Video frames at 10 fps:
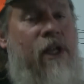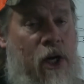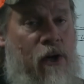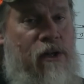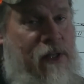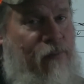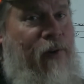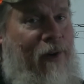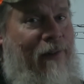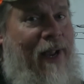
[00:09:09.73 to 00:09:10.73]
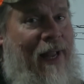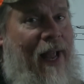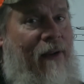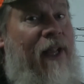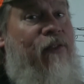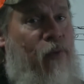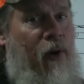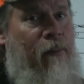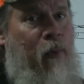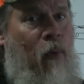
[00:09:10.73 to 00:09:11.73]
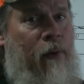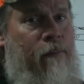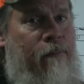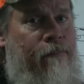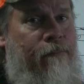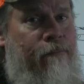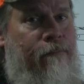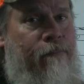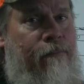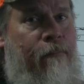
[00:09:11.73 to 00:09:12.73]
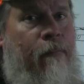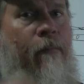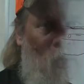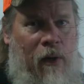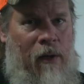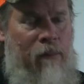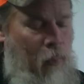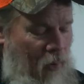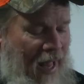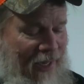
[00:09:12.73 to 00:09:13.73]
years to figure that out. It's very important. Bait and lure. Boy,